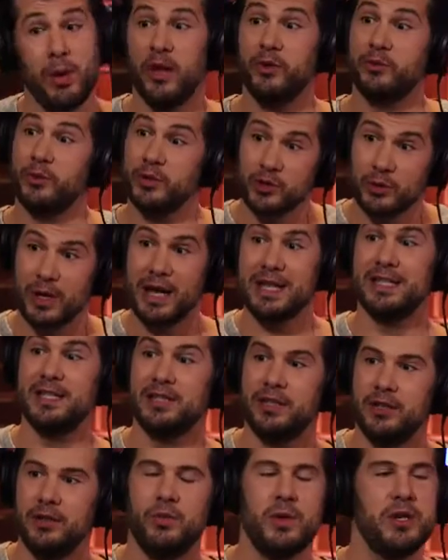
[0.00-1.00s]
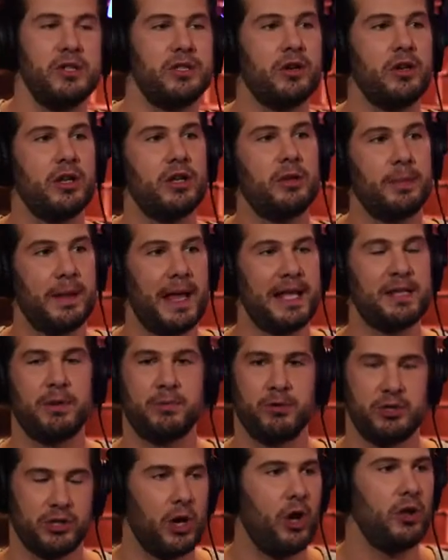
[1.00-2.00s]
what else was crazy, too? Mm. We used to go to the
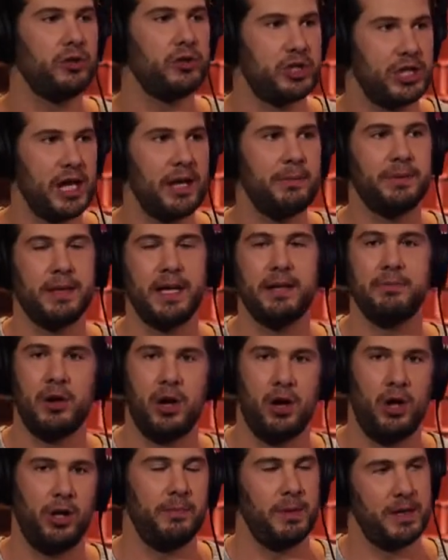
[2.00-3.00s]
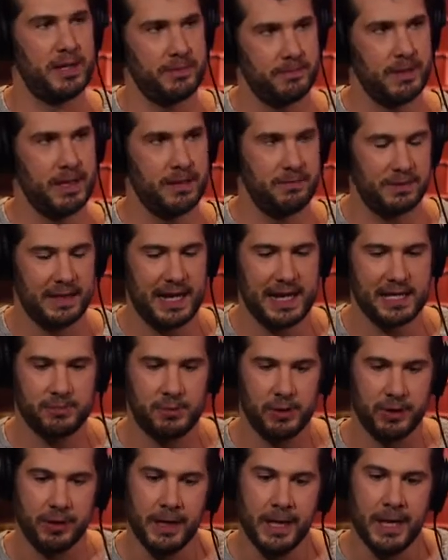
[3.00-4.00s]
Plattsburgh. It was called Champlain Mall, but in
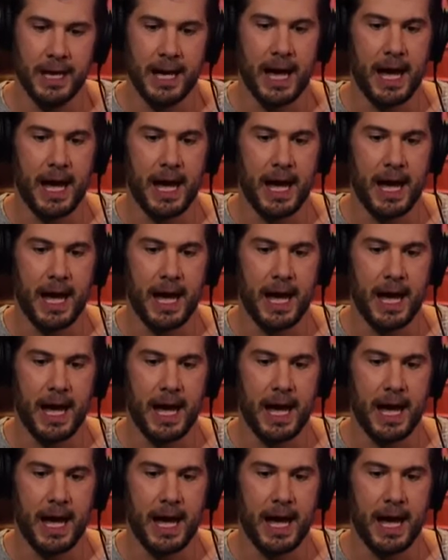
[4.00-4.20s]
Plattsburgh.